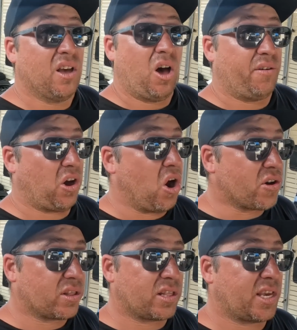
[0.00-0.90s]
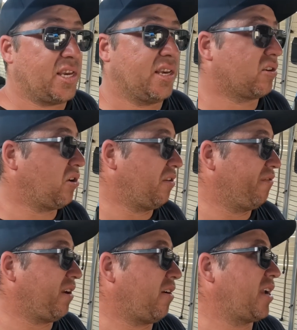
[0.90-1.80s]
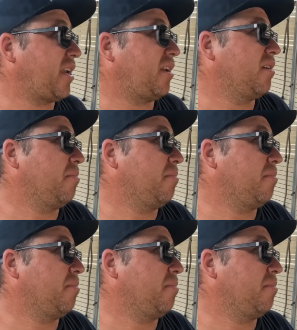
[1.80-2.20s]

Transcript: I've only got a very